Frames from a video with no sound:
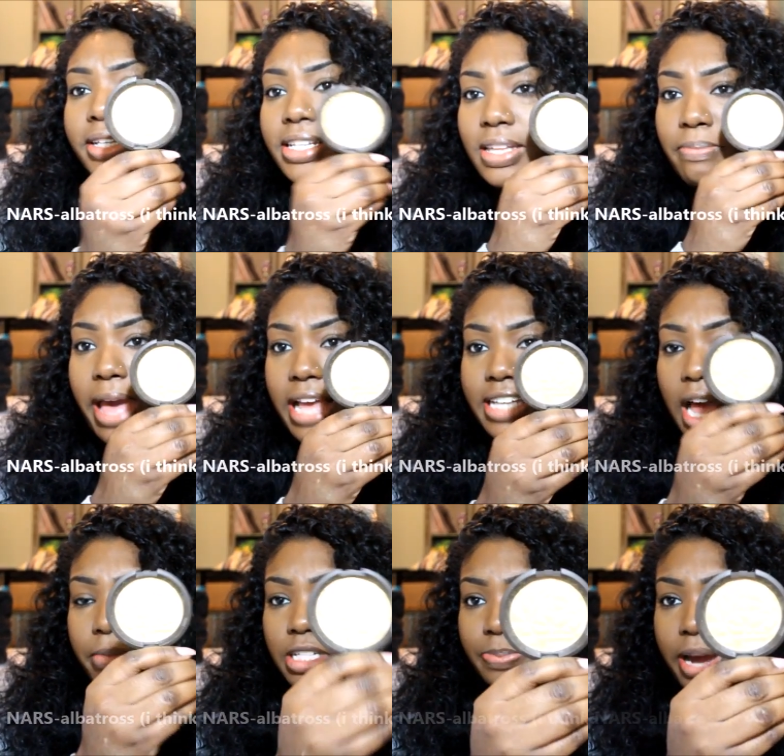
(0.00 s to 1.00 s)
just imagine
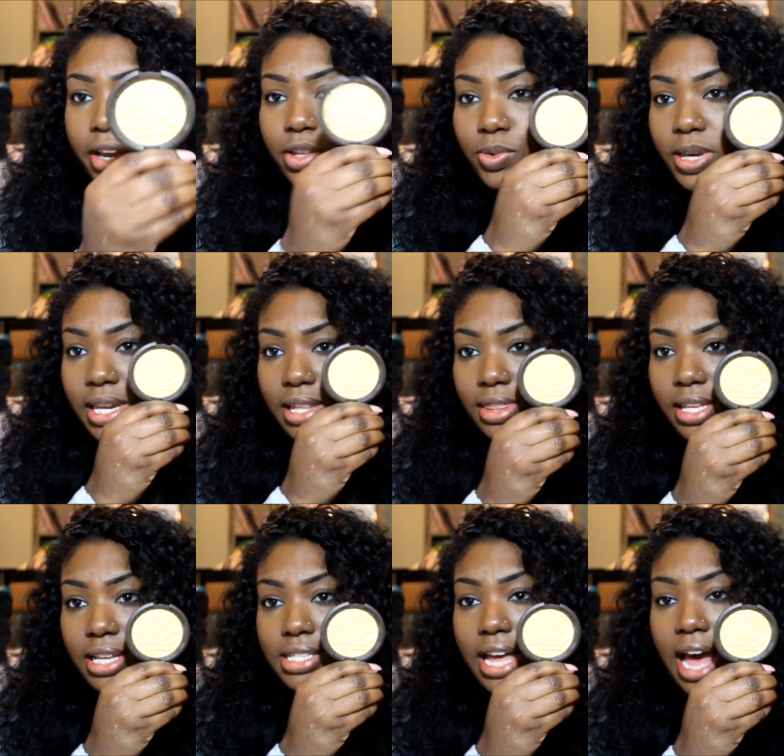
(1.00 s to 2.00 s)
how much product you get in
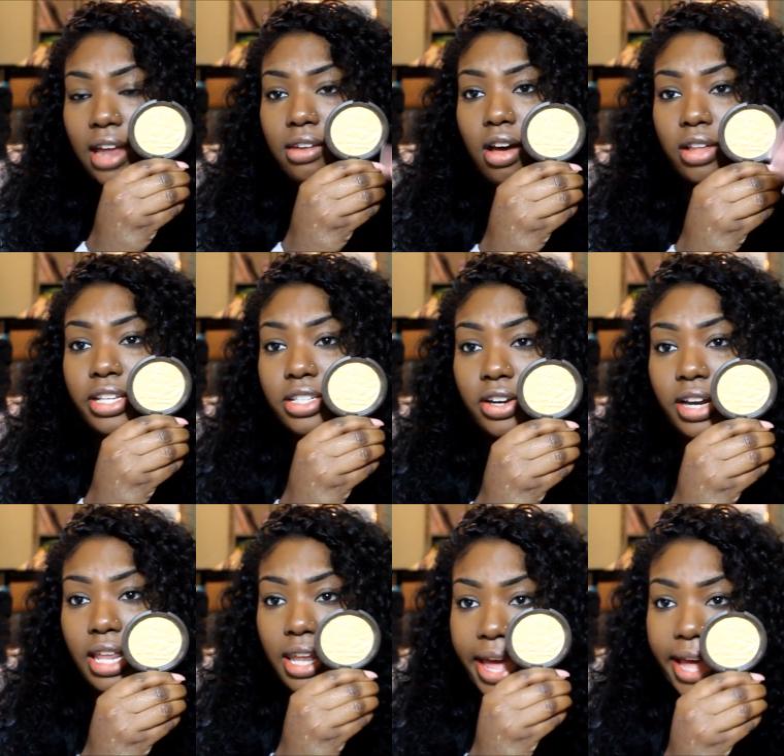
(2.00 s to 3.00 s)
these and how long these are
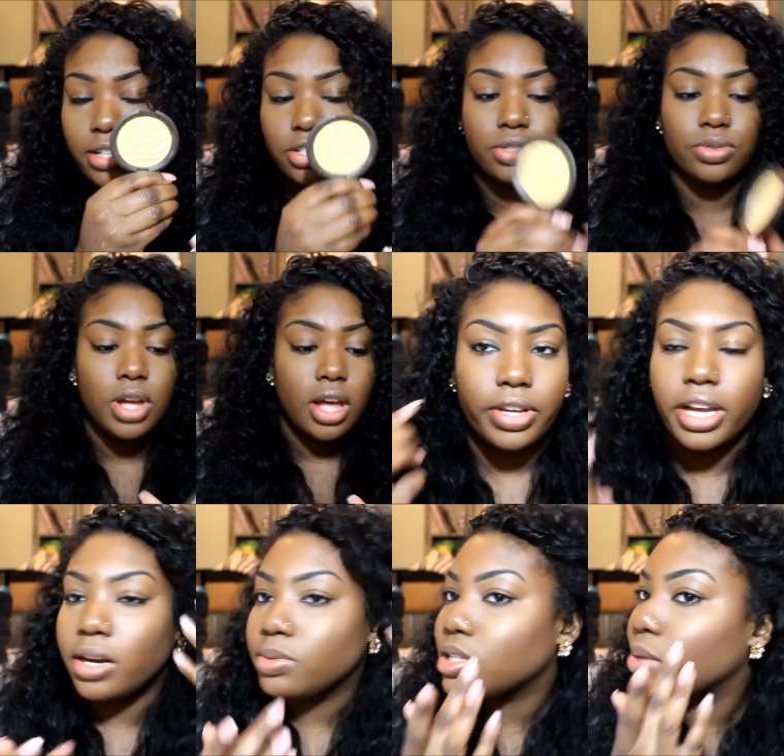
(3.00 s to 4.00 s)
going to last you.
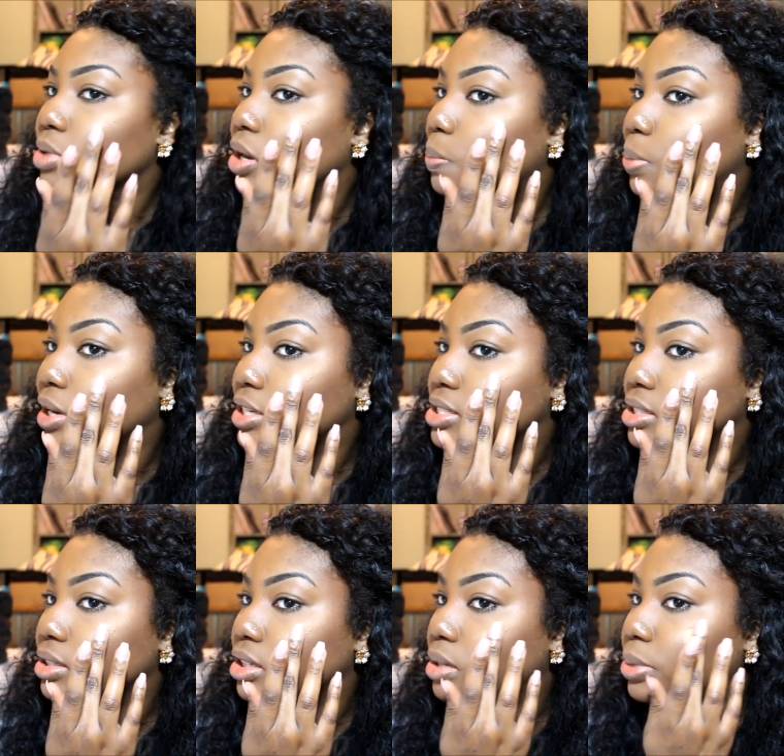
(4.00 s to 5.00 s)
Here, so I'm going to put just
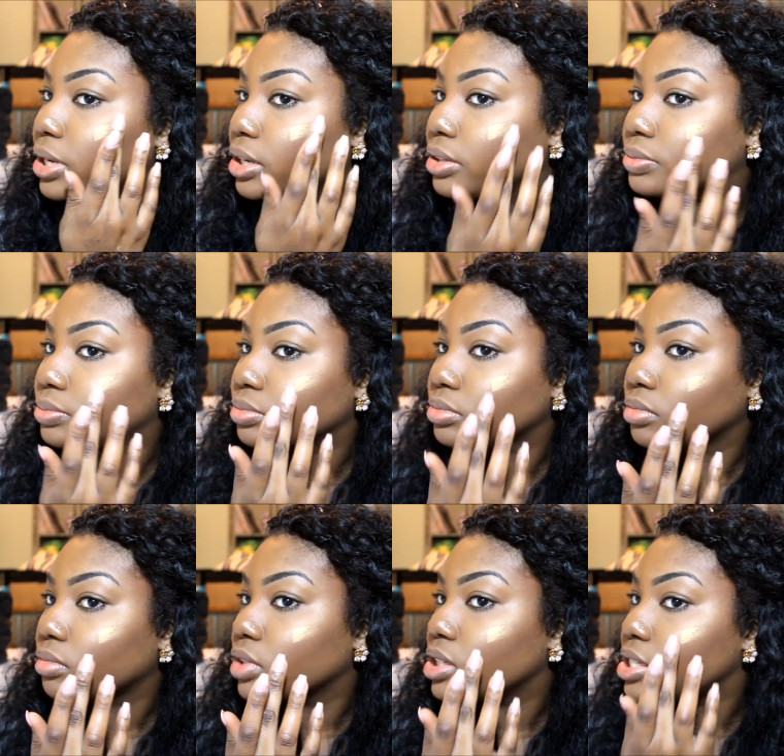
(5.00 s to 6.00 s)
a little bit.
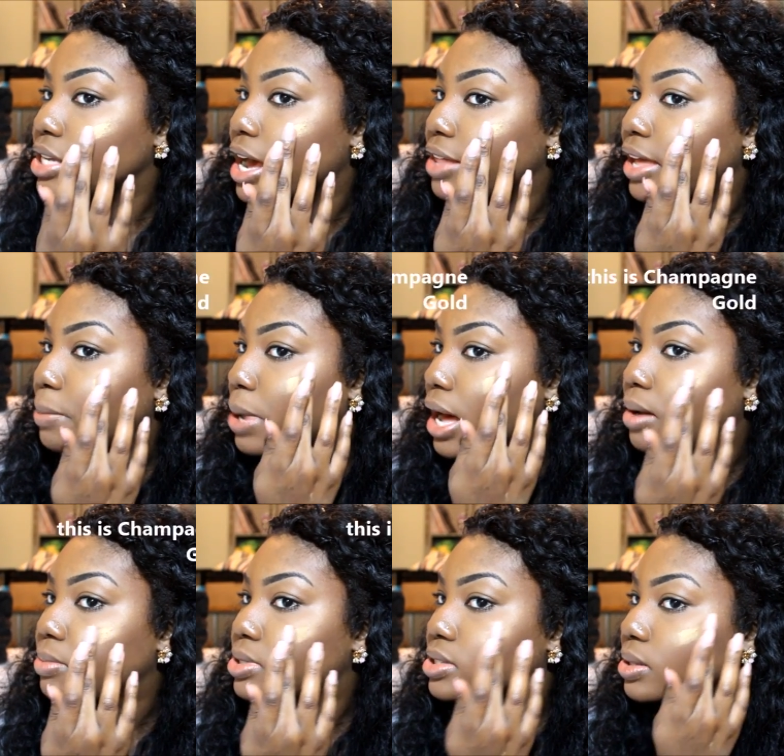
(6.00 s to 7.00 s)
See how that
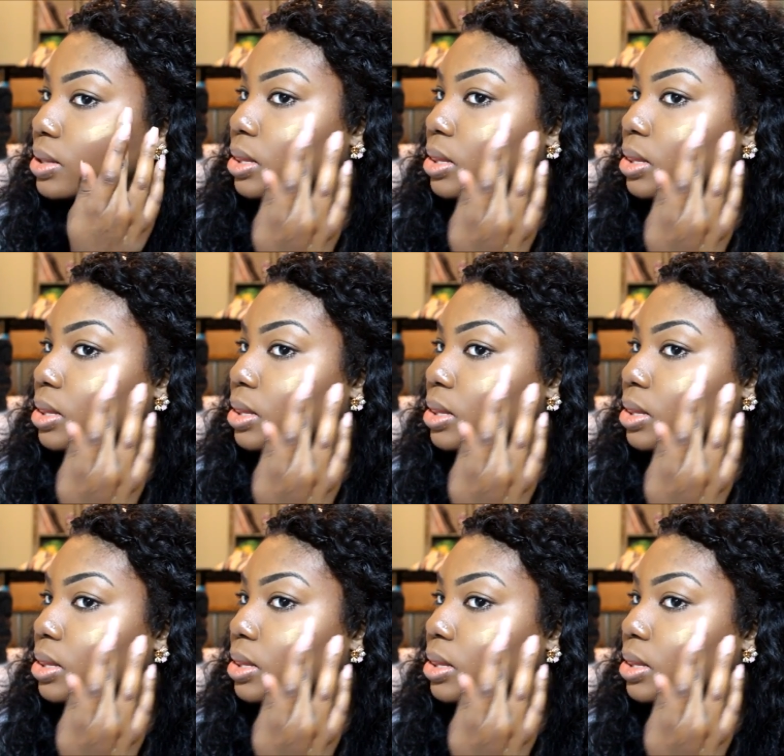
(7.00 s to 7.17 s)
pops?